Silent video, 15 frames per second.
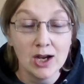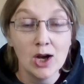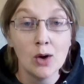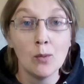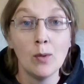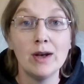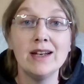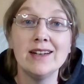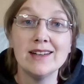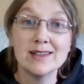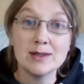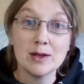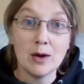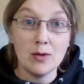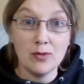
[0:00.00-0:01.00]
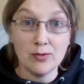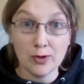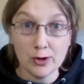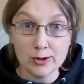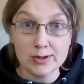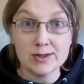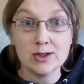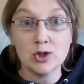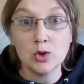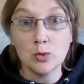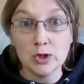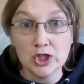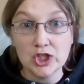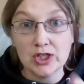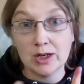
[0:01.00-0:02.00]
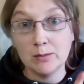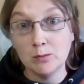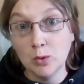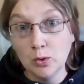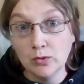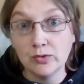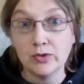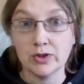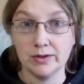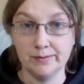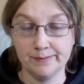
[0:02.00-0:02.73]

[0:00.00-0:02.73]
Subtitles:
when it is first squished and moved.